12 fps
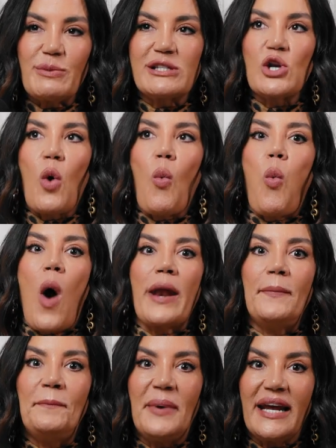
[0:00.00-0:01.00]
It's not
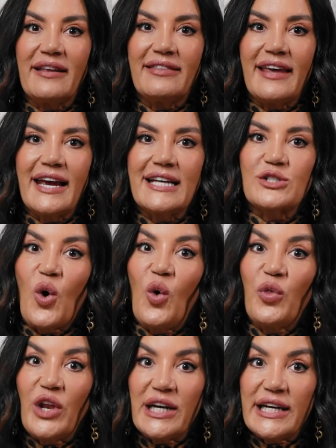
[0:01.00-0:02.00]
one big thing, it's all
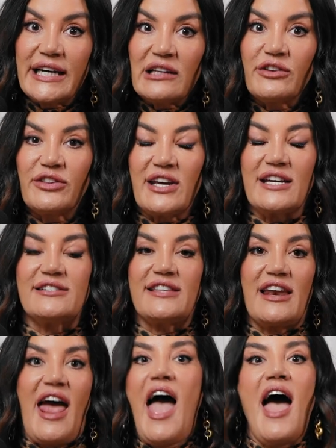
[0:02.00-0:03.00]
the little things
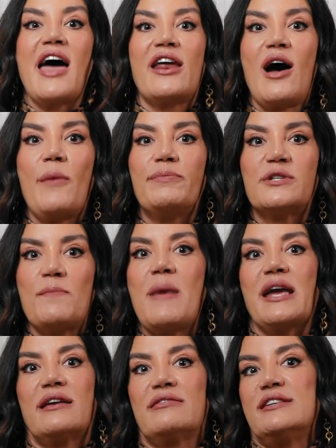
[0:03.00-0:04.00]
that add up to
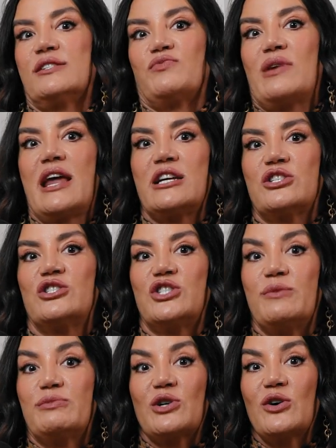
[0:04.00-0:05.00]
make this
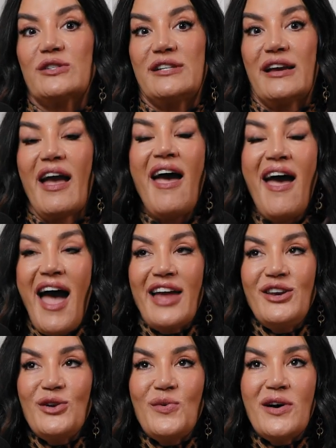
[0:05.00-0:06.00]
relationship toxic.
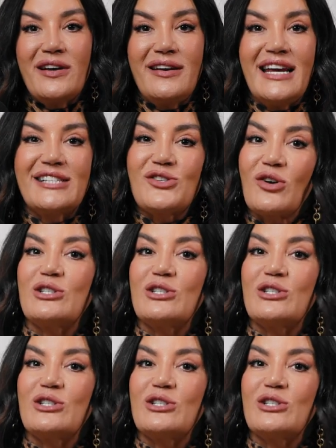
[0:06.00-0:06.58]
And you know what? It's not